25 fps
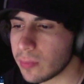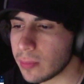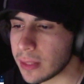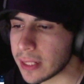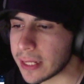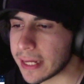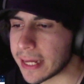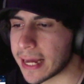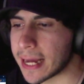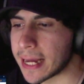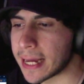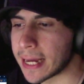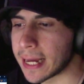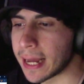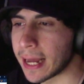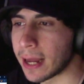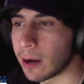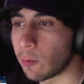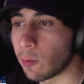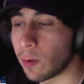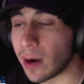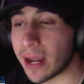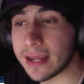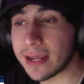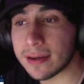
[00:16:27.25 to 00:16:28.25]
Uh,
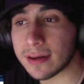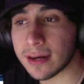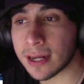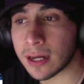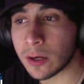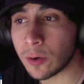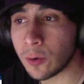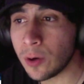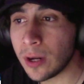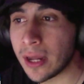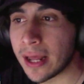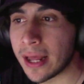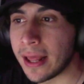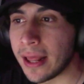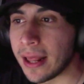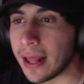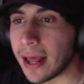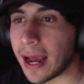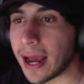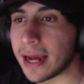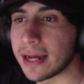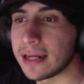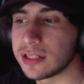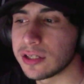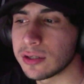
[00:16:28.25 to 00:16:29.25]
right now,
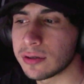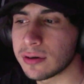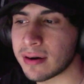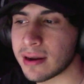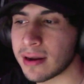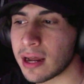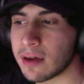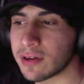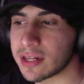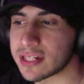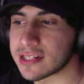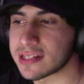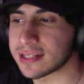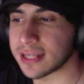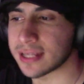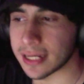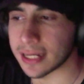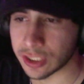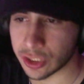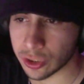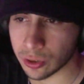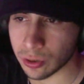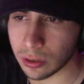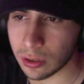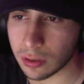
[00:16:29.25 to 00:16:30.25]
I don't have a
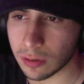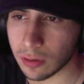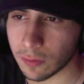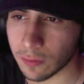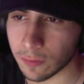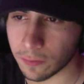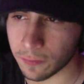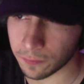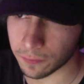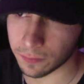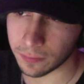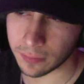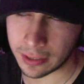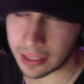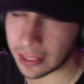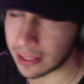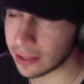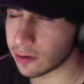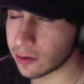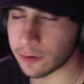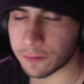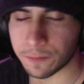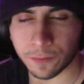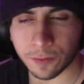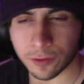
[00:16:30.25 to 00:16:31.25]
schedule
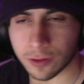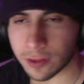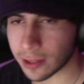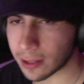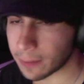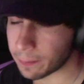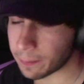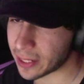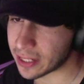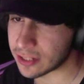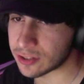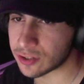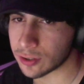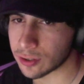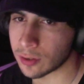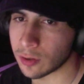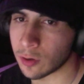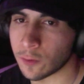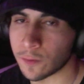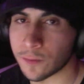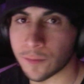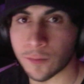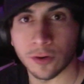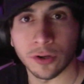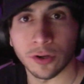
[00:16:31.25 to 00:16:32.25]
neither for the Patreon
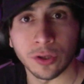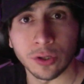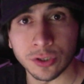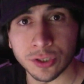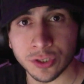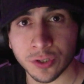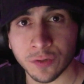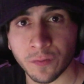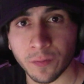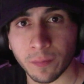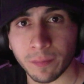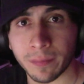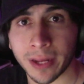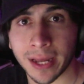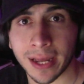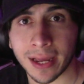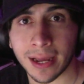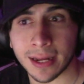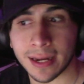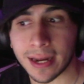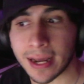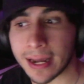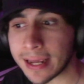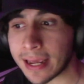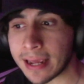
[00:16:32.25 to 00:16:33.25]
or for YouTube,
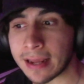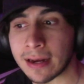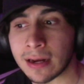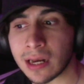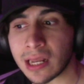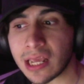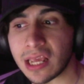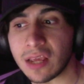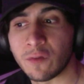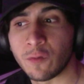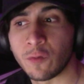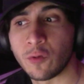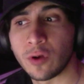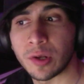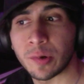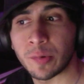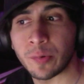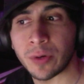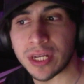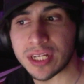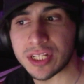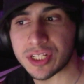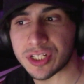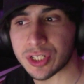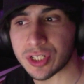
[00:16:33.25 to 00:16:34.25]
but again, if we
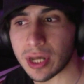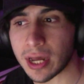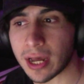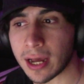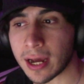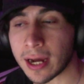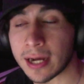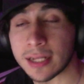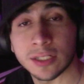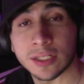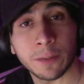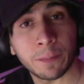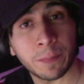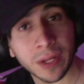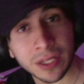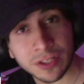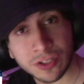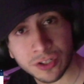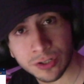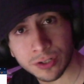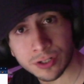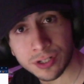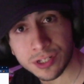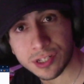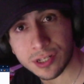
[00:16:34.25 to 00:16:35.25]
reach 100
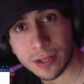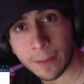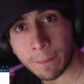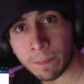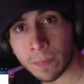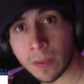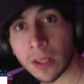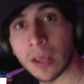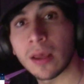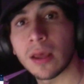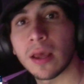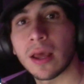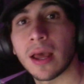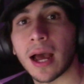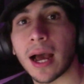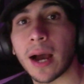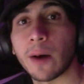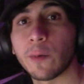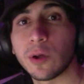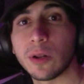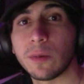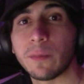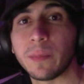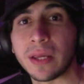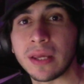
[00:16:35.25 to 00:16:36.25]
Patreons, I
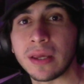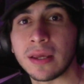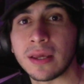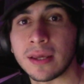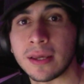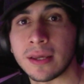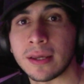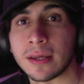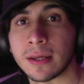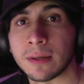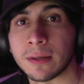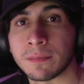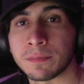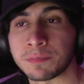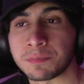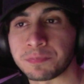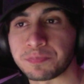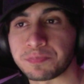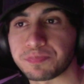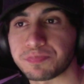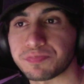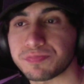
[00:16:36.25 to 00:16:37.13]
will be um,